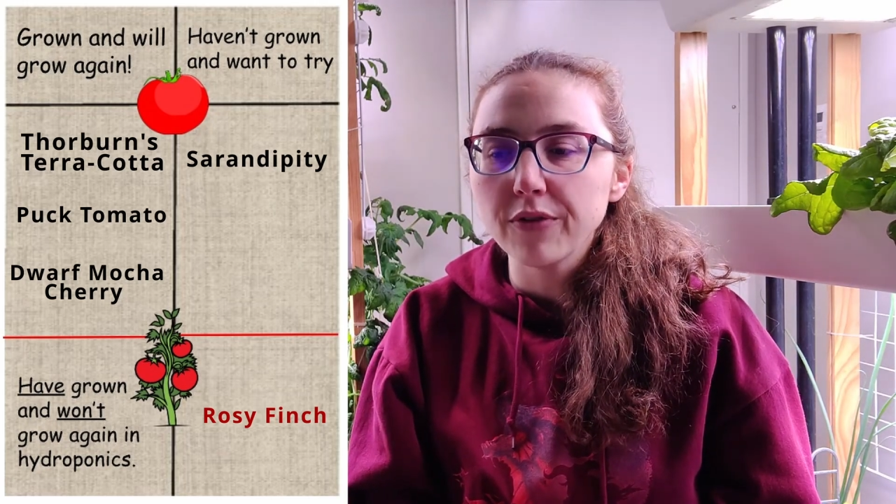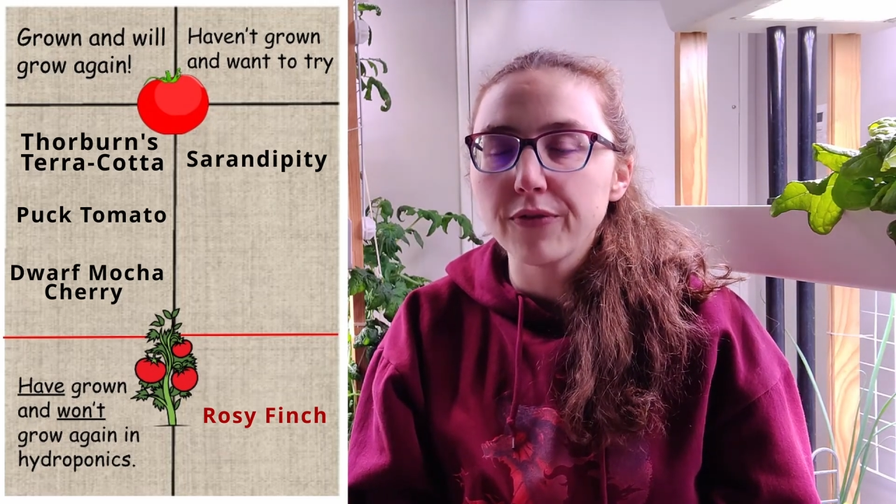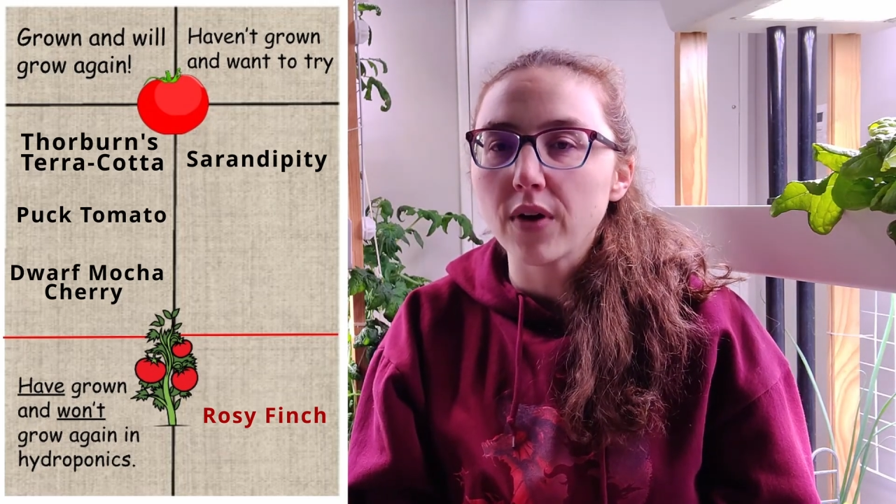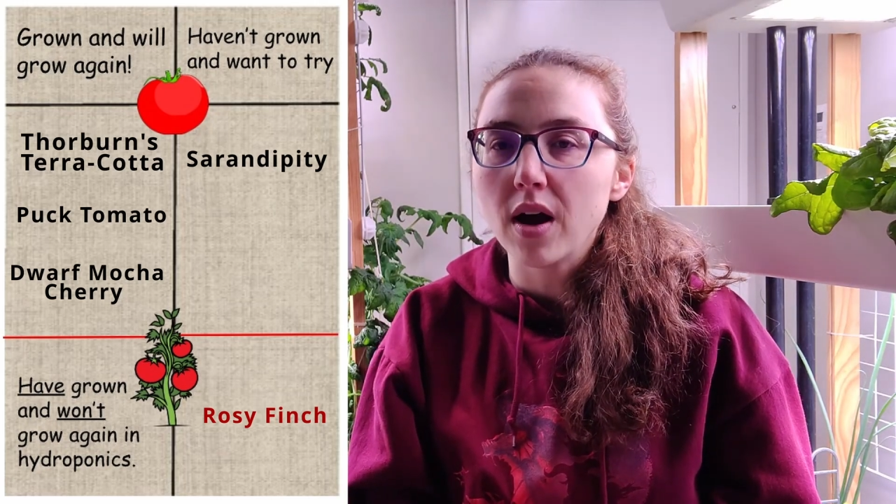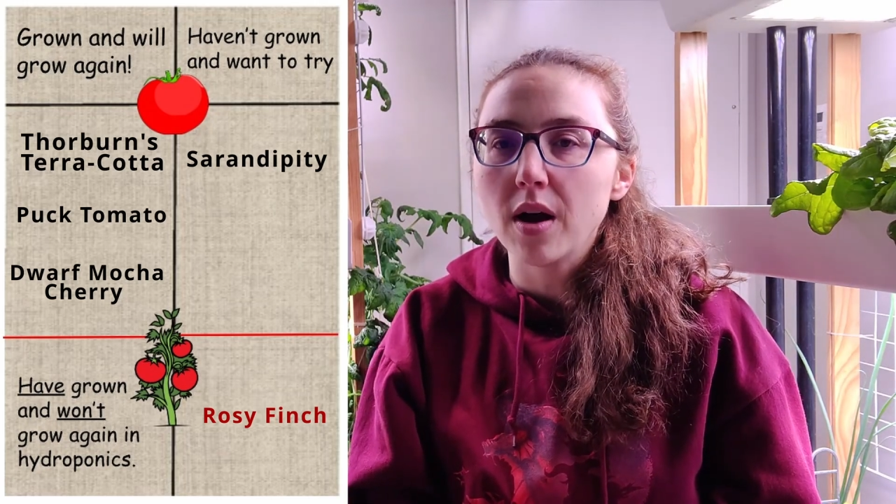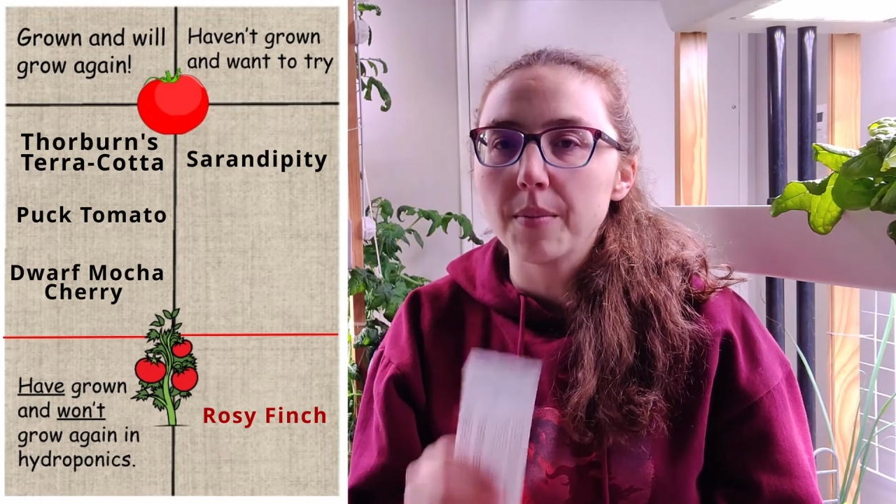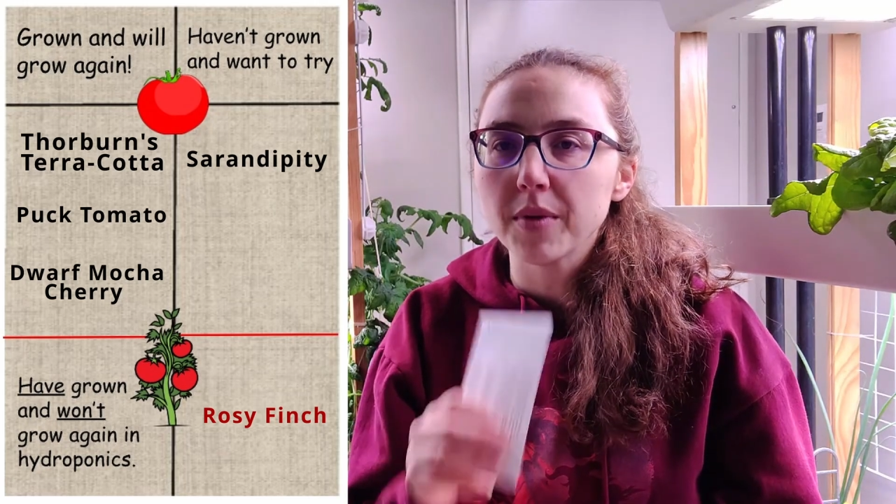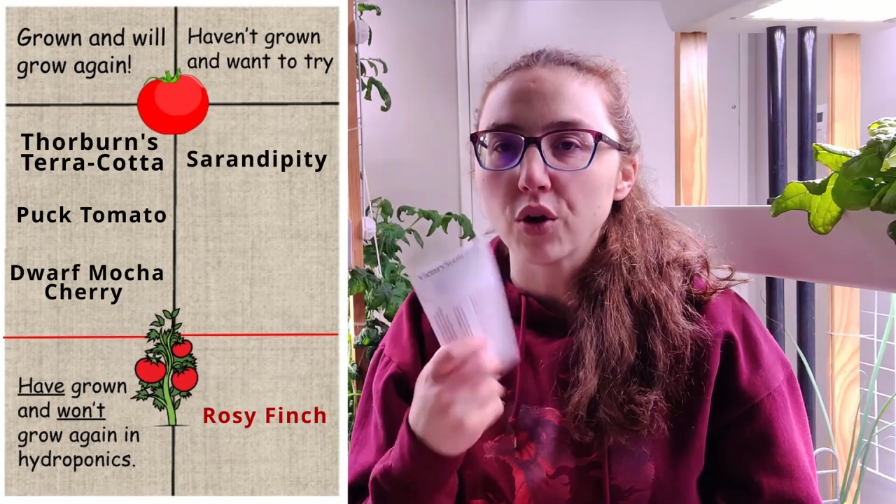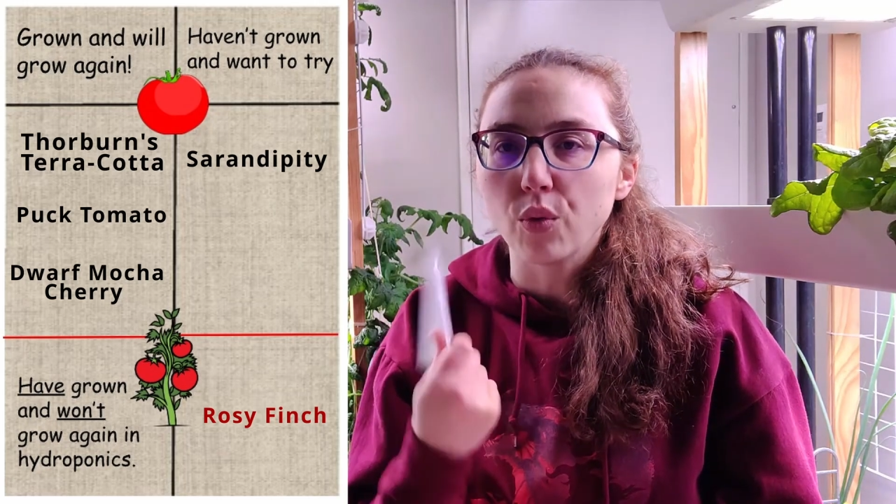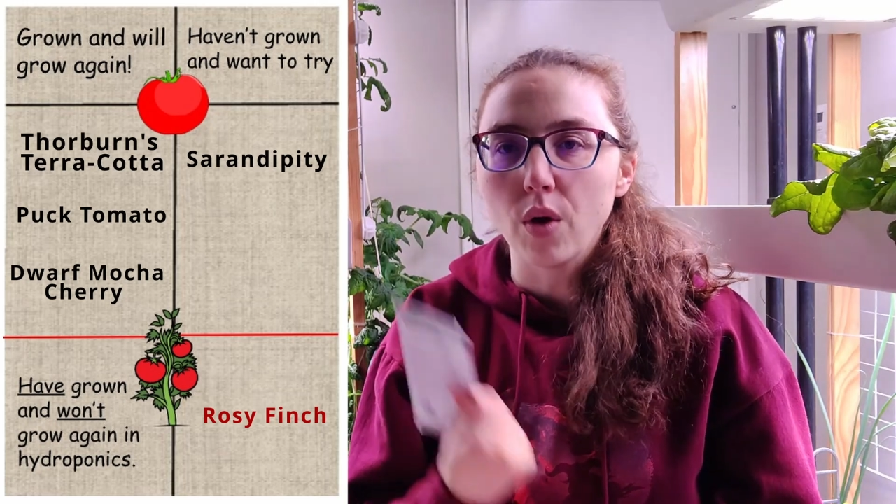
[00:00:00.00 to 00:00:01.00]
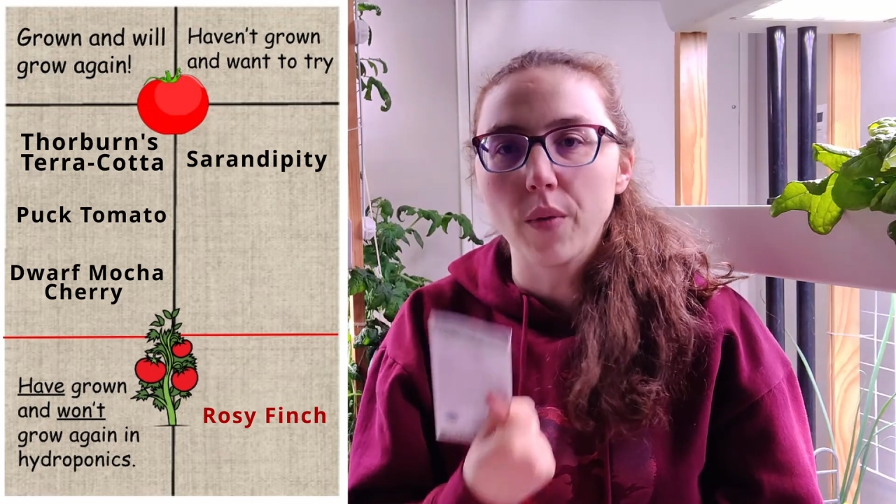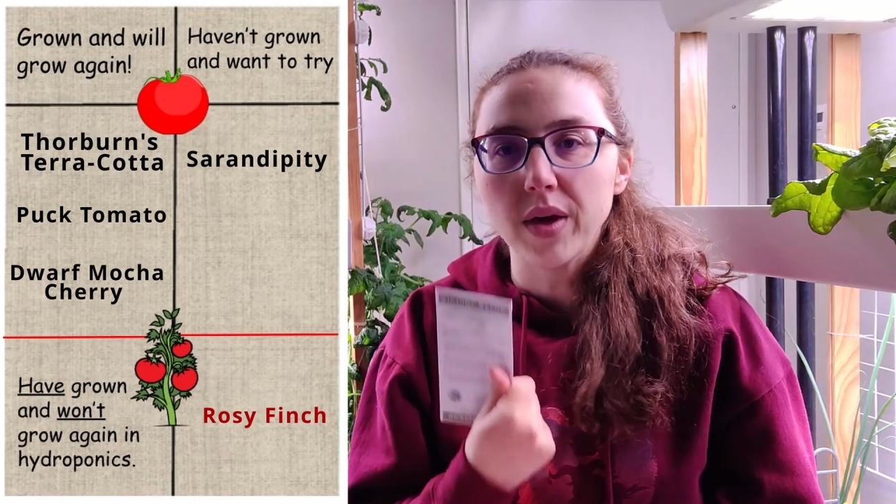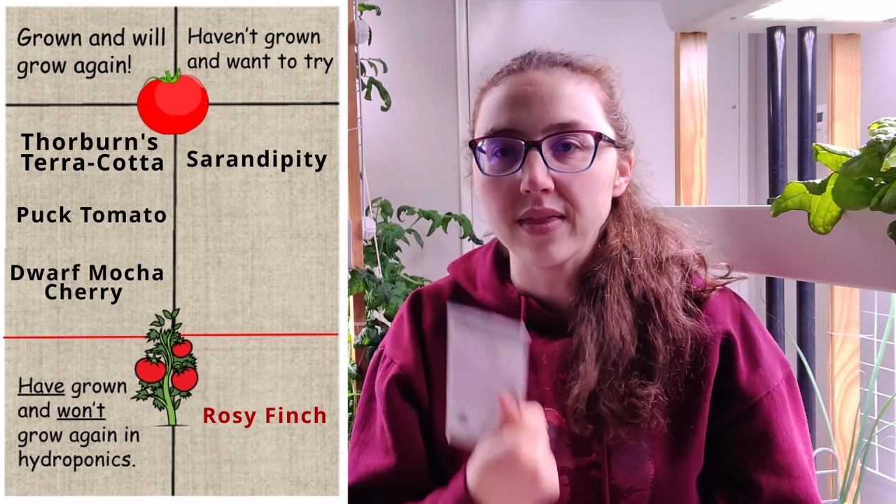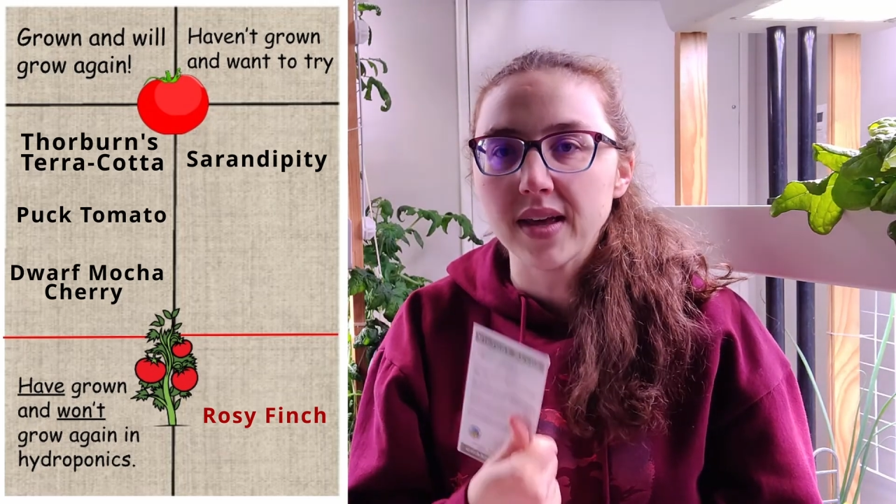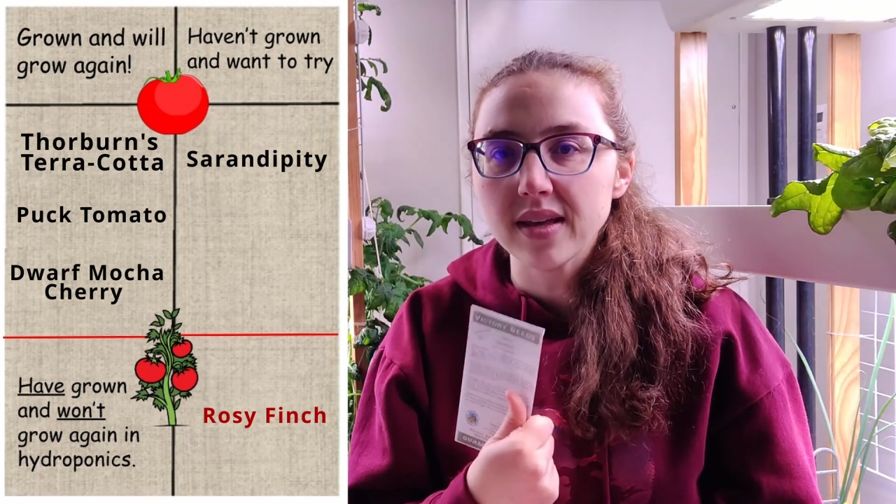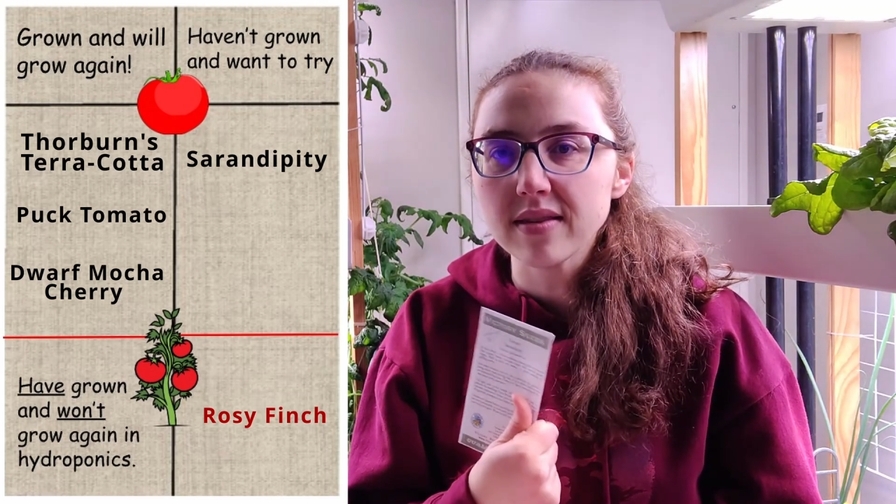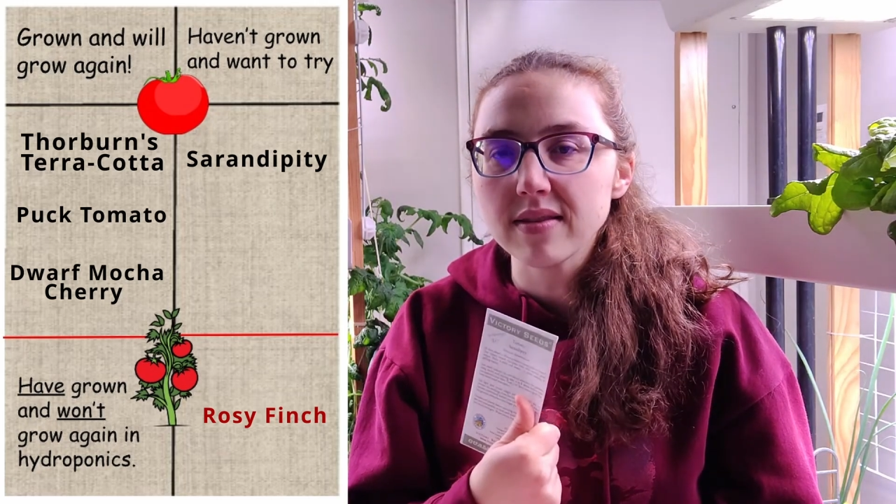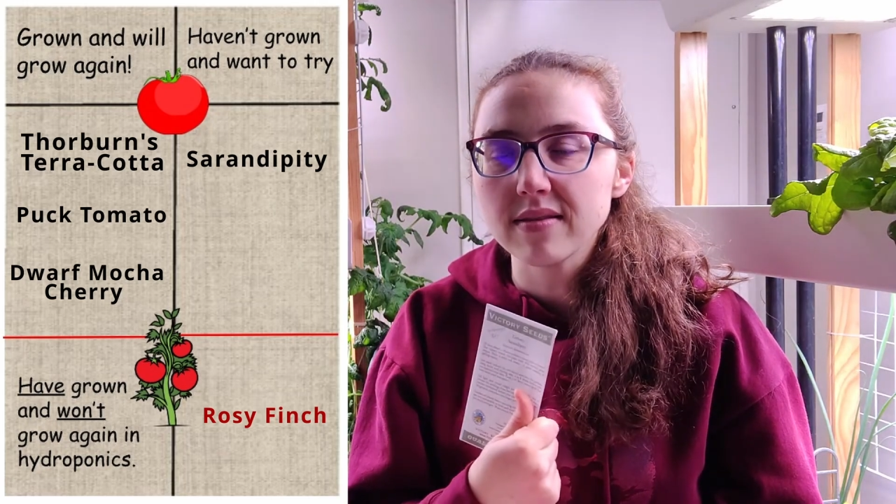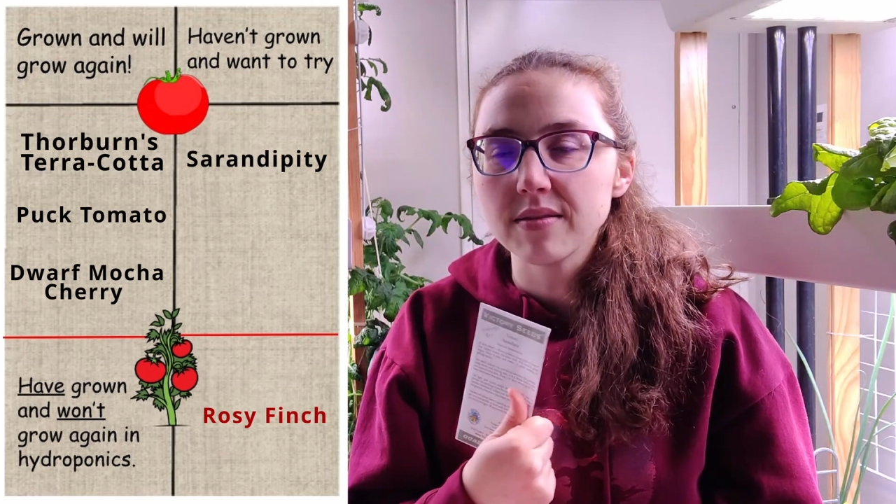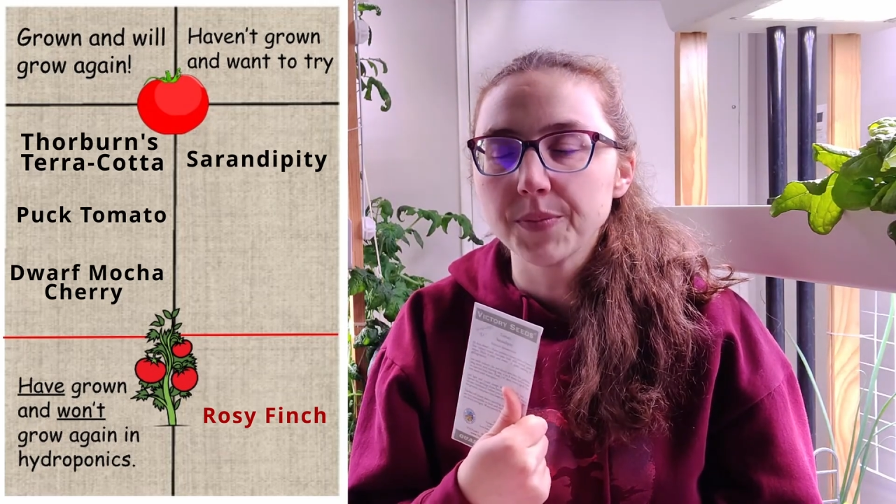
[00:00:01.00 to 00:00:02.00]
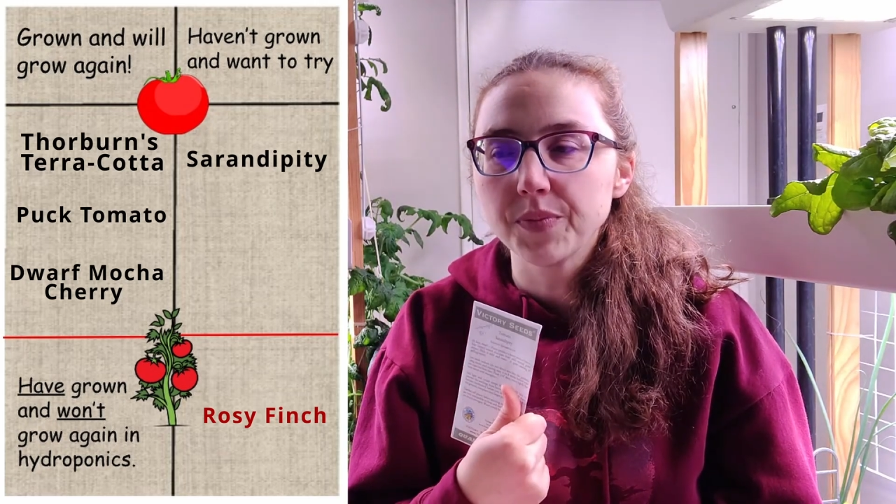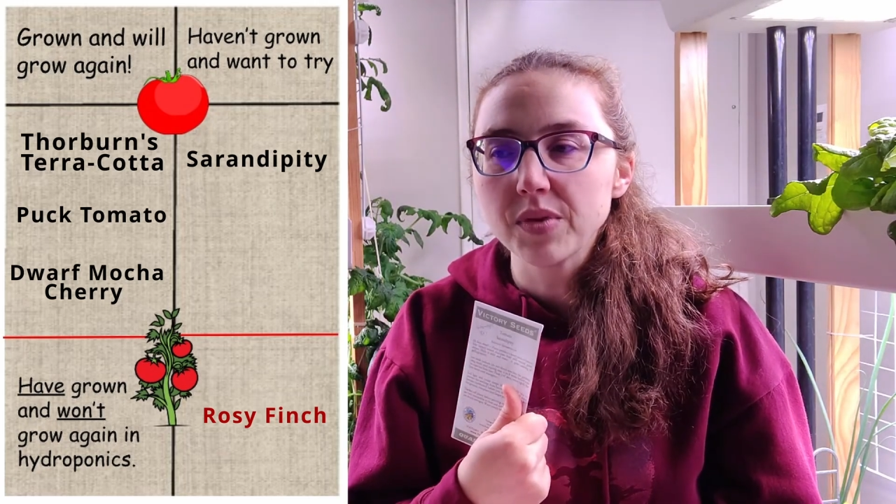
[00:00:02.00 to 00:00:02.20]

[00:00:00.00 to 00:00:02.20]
from growing this